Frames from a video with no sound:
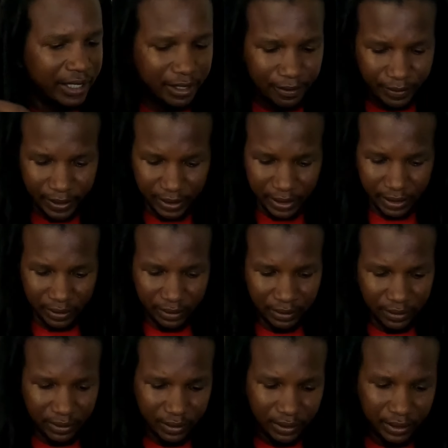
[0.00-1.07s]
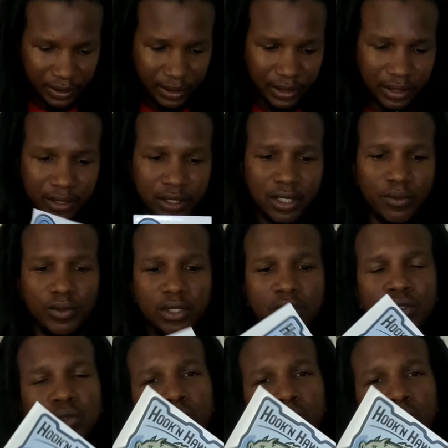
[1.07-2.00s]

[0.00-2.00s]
that out right now. They come with a